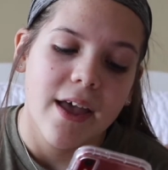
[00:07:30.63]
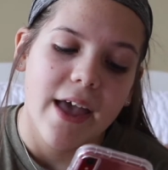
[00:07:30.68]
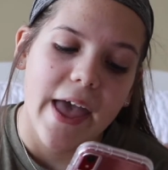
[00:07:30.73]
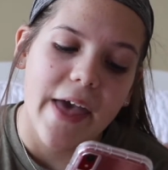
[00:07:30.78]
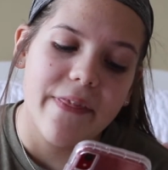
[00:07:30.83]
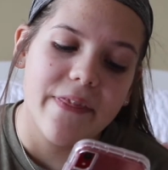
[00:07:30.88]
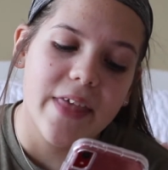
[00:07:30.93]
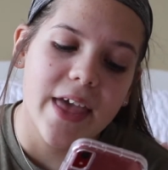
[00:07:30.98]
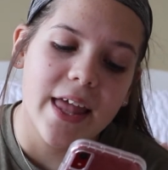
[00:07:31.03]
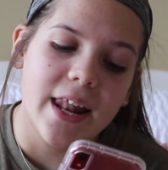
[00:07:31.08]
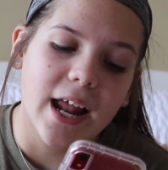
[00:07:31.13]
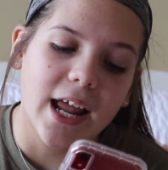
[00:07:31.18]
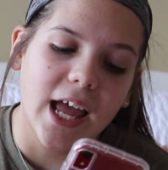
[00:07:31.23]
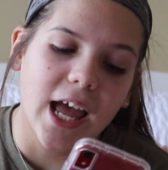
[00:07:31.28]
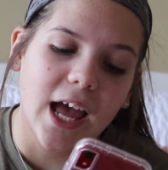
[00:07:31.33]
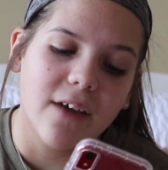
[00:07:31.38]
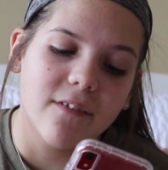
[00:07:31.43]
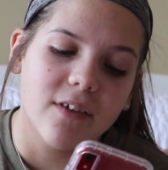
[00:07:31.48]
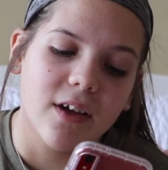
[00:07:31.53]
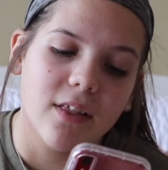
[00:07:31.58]
And then I
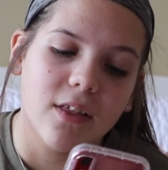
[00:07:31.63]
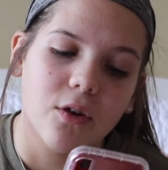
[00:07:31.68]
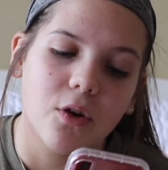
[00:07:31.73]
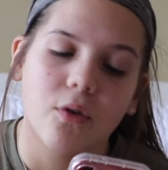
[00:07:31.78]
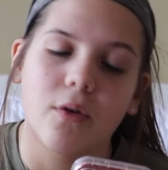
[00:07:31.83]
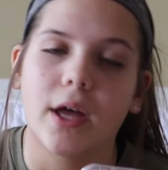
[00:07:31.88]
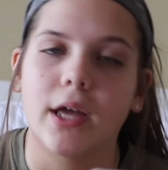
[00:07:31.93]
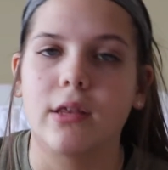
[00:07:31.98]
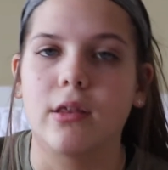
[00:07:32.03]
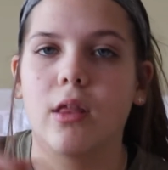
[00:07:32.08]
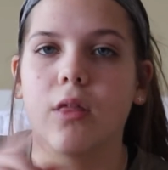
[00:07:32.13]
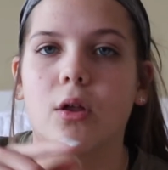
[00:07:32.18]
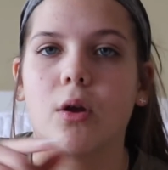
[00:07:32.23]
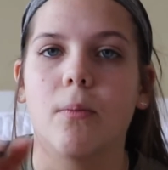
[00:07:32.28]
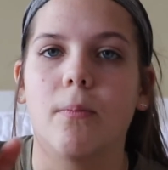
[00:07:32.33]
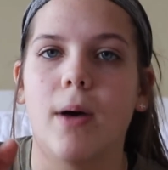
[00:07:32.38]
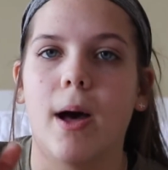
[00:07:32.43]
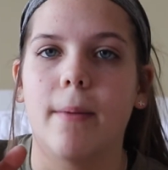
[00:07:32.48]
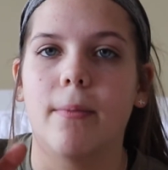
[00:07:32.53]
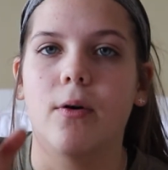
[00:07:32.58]
have a little, like the
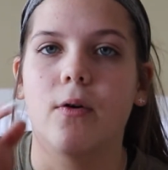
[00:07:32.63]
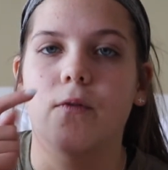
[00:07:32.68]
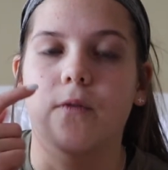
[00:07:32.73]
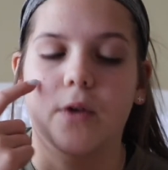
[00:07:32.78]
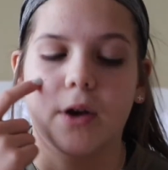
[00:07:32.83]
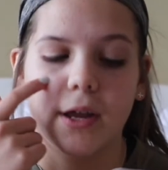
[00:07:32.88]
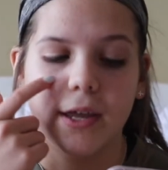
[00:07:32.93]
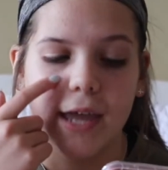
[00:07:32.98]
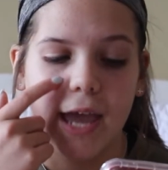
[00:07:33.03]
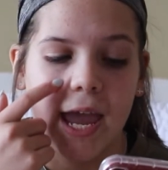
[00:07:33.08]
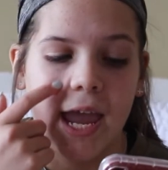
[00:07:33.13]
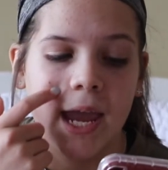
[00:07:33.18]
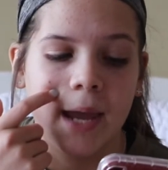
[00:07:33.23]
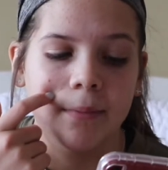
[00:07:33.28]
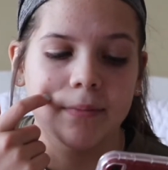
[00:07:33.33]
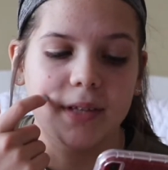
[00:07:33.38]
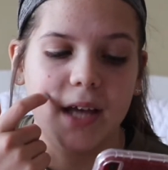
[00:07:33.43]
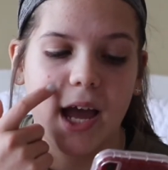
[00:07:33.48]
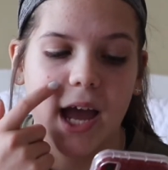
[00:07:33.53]
little bubble for games.